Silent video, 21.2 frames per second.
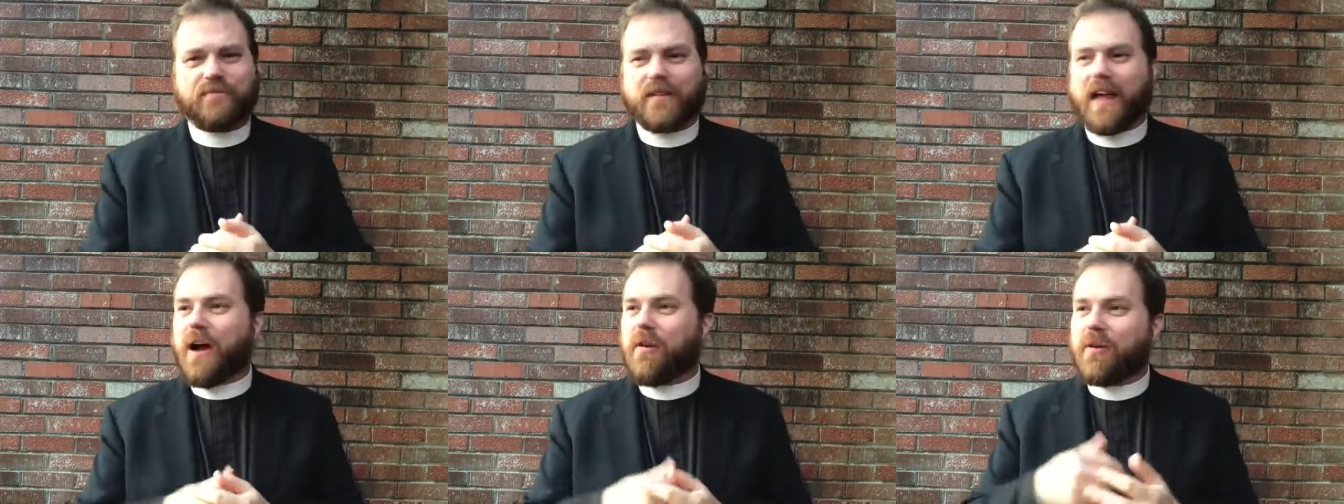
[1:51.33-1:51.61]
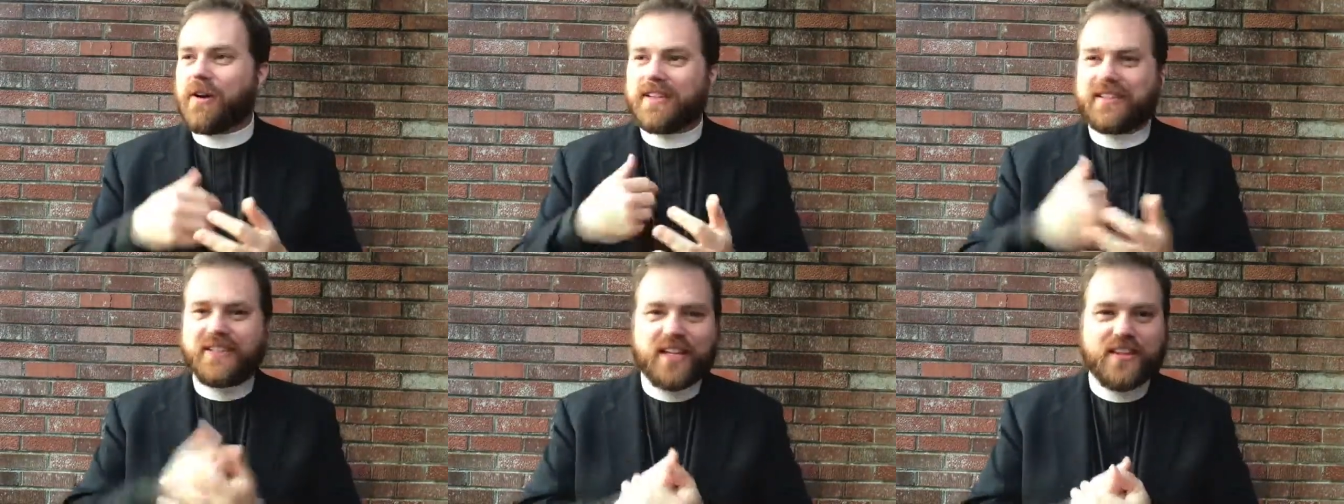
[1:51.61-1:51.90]
I
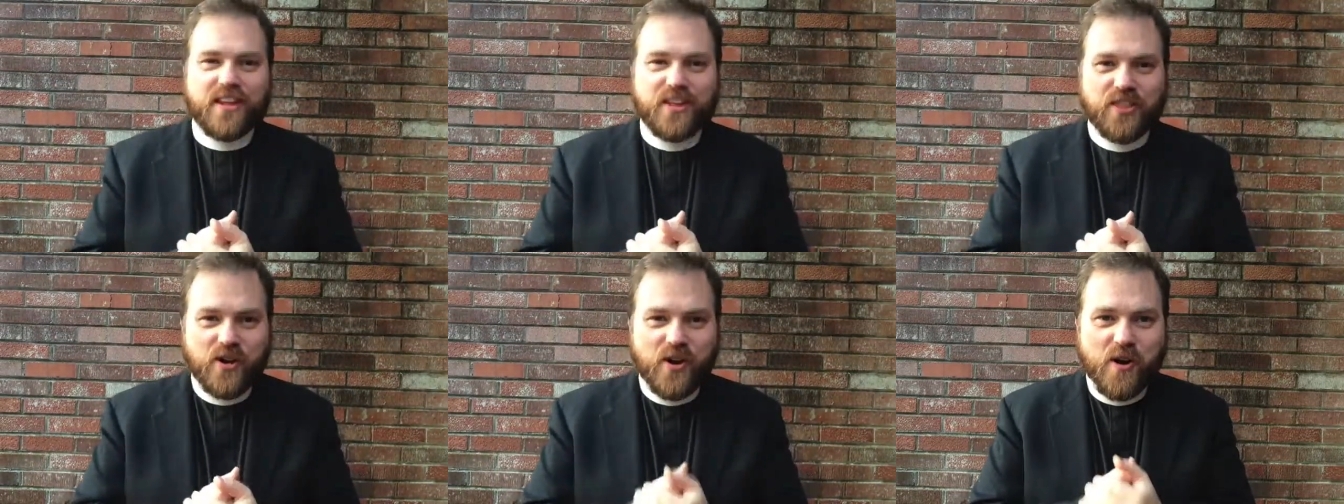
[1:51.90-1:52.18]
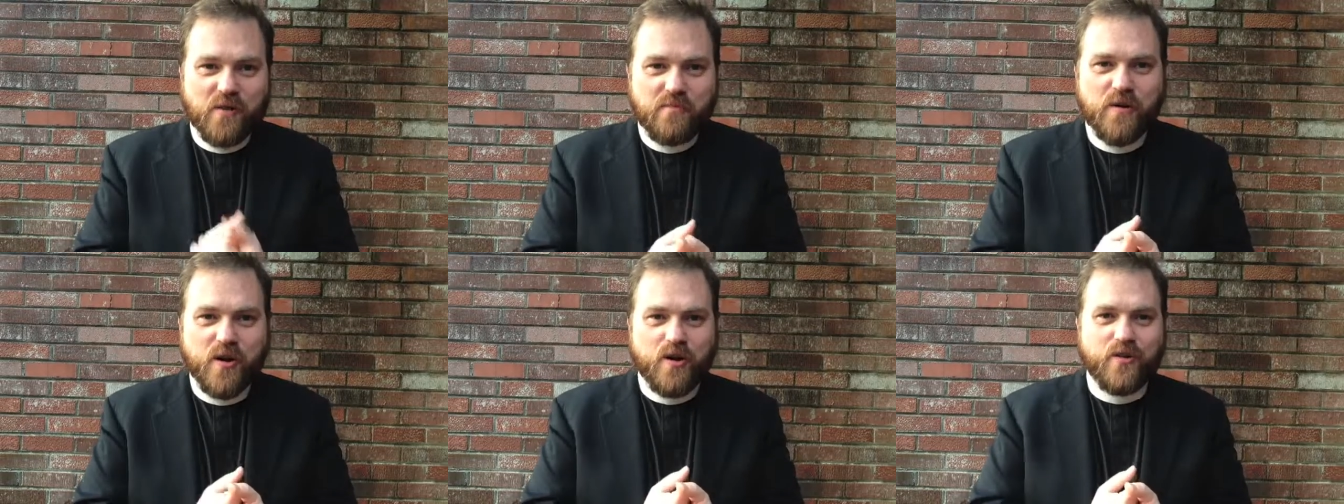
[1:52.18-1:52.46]
want to see the
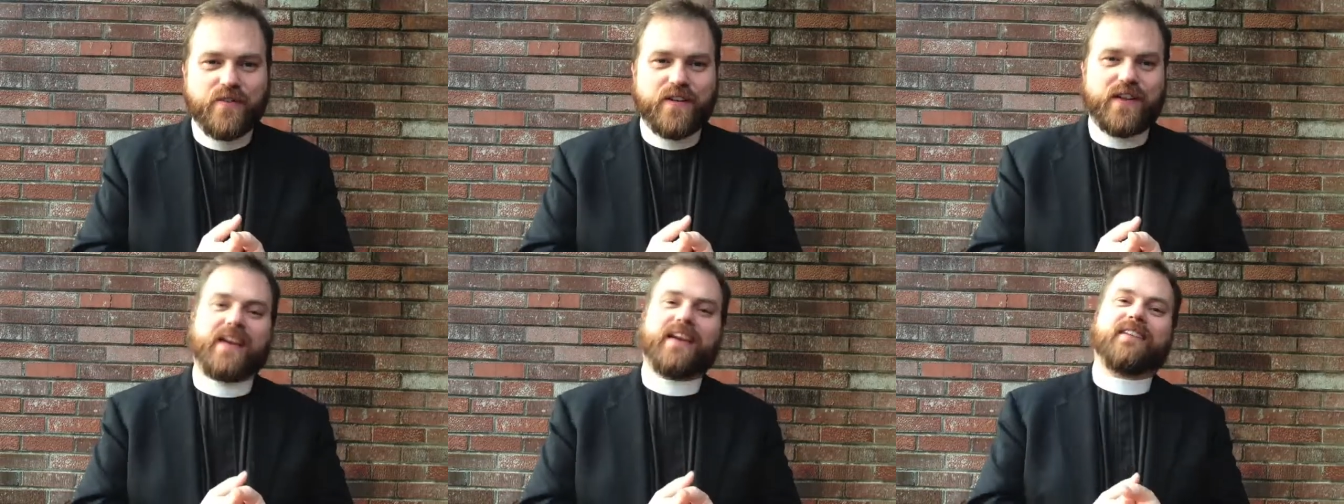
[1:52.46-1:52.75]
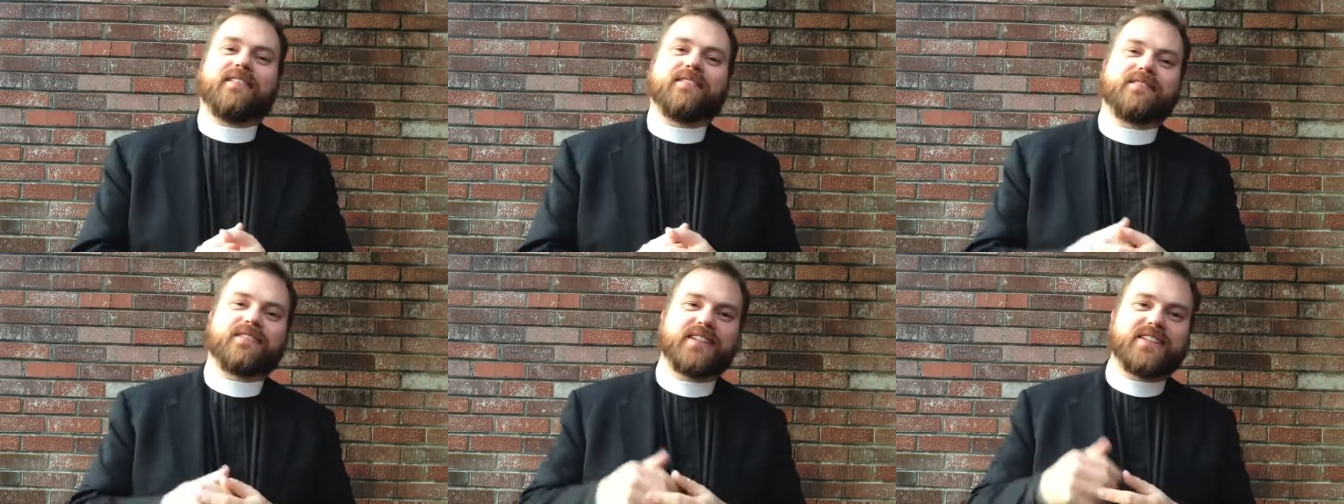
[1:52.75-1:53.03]
third
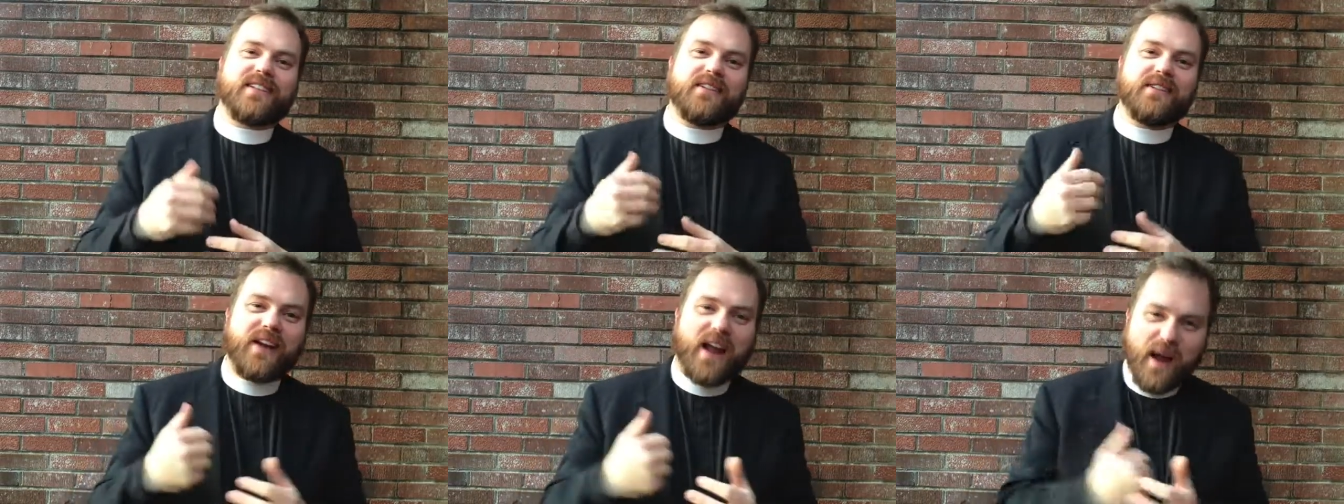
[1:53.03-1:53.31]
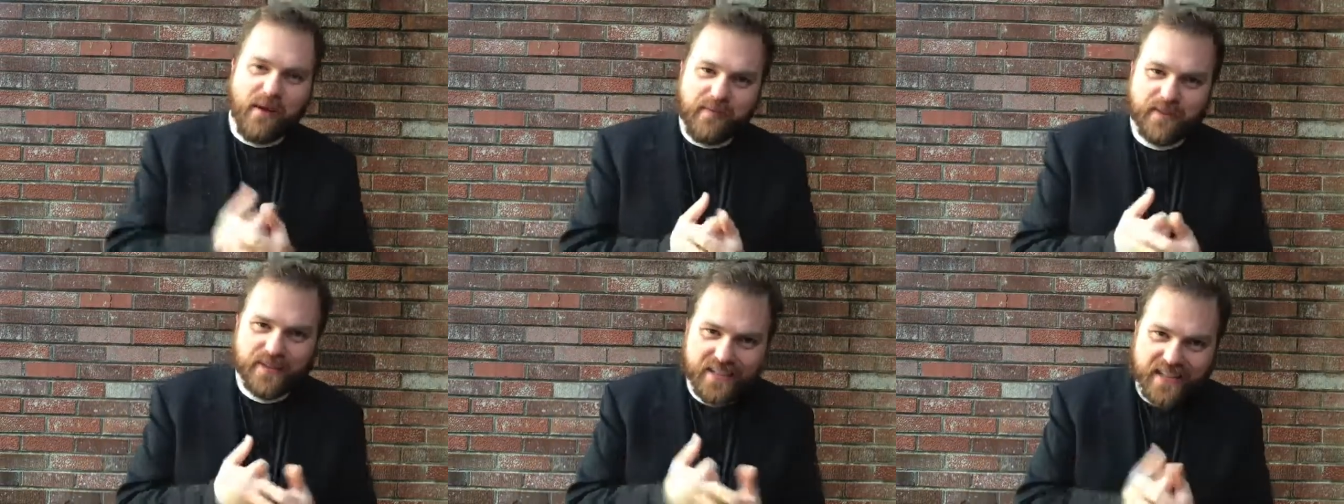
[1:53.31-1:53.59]
movie to see what
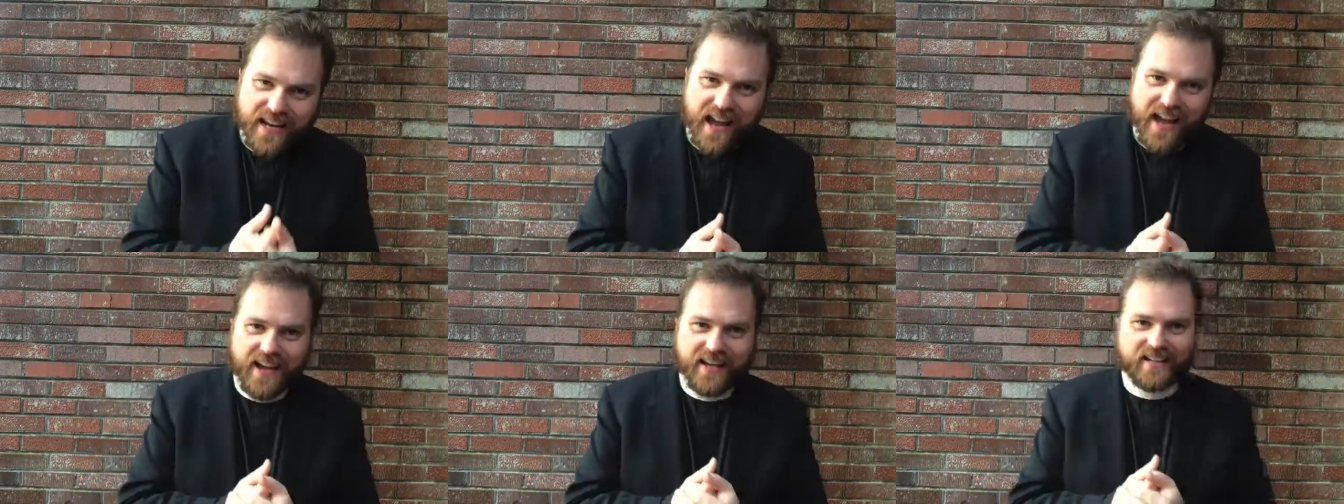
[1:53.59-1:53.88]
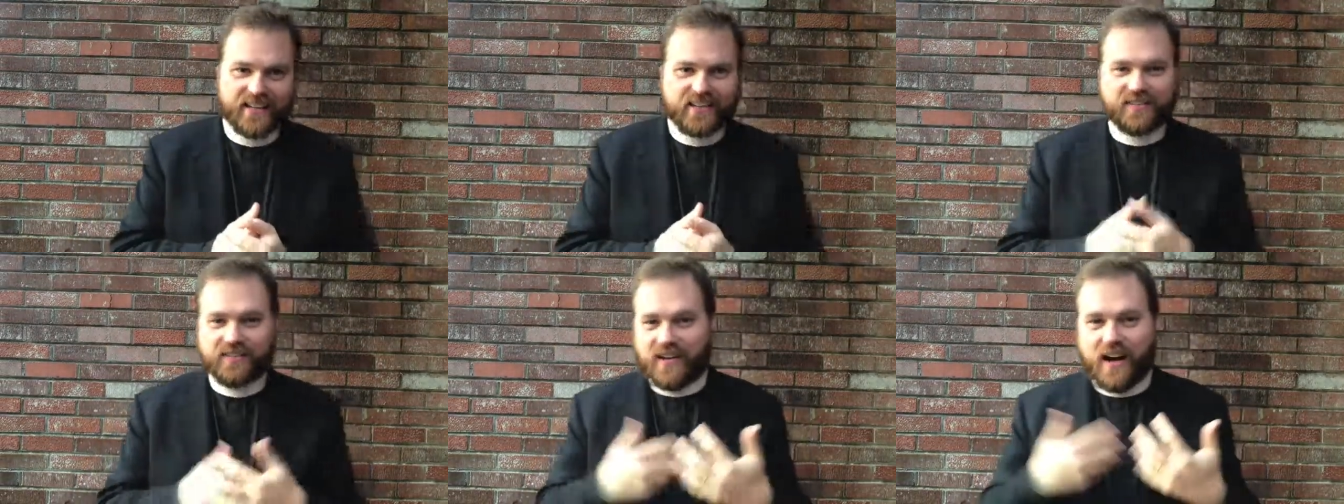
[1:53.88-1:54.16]
happens
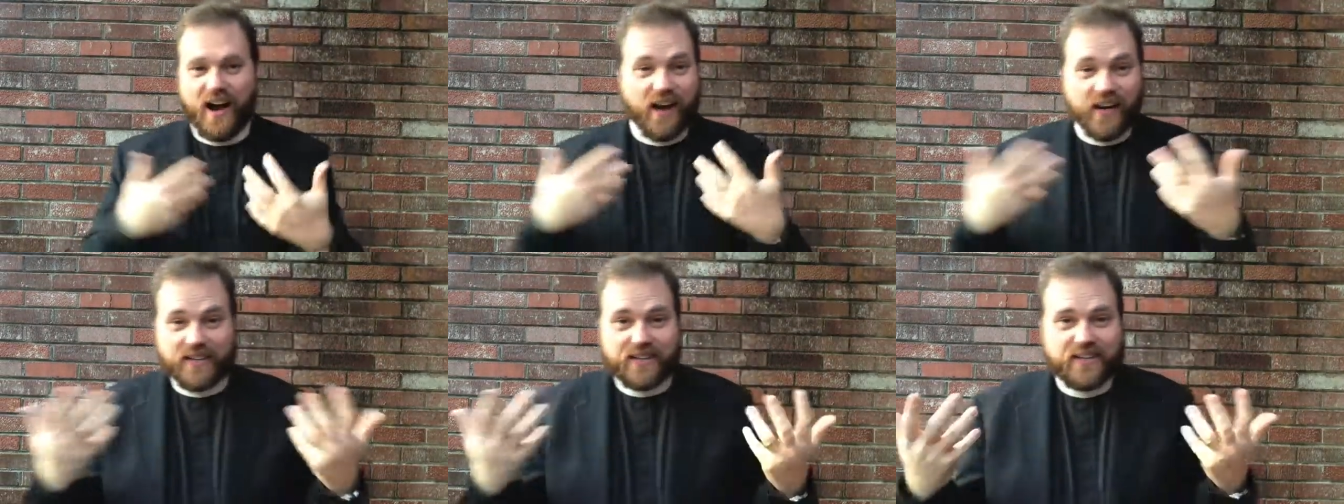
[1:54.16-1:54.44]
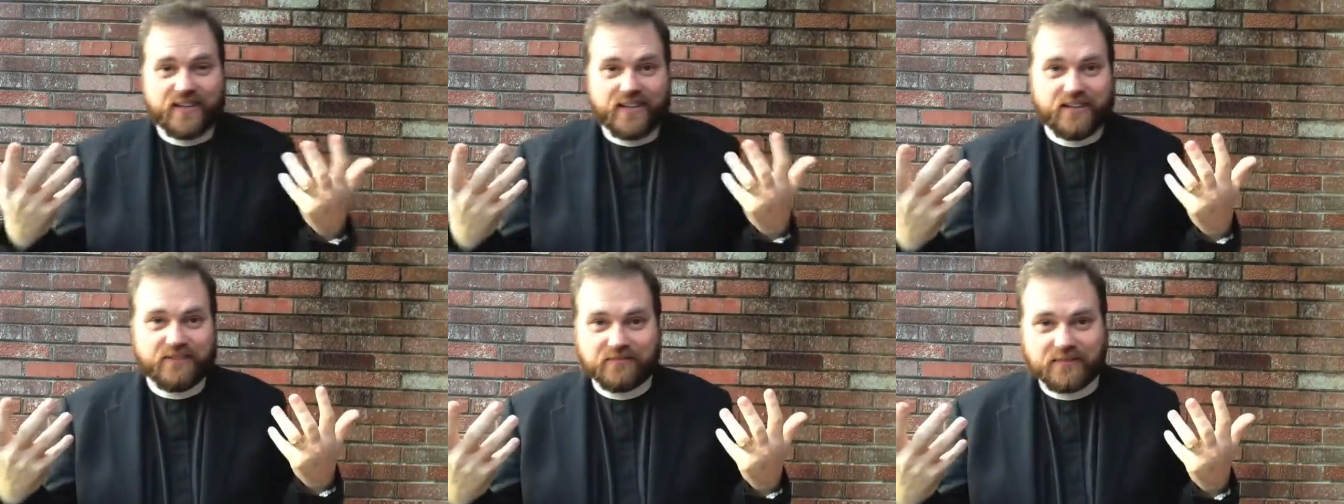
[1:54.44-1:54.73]
next,
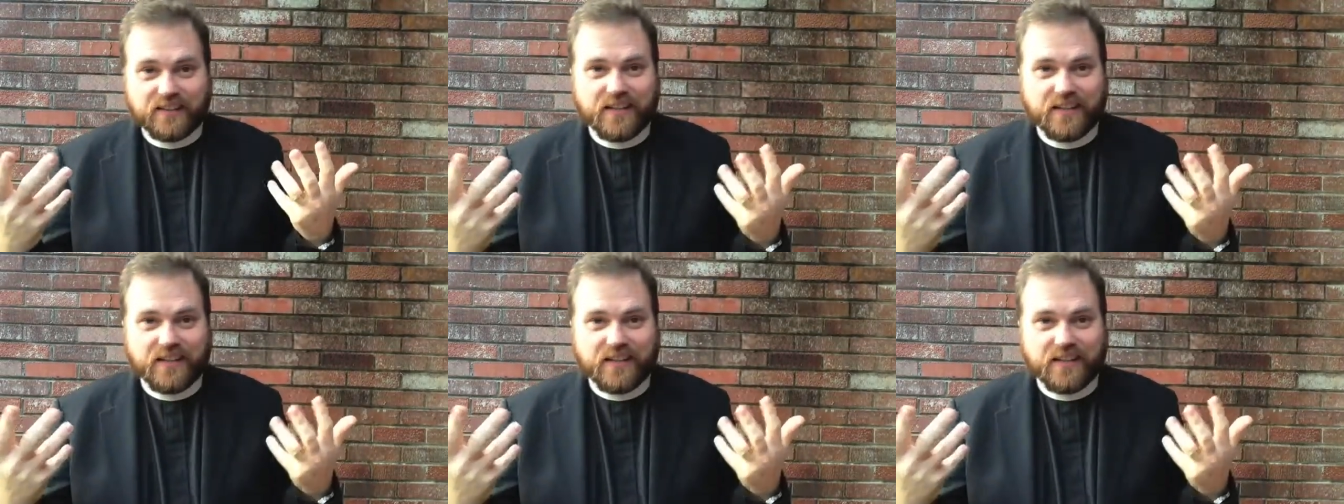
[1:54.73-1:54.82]
honestly.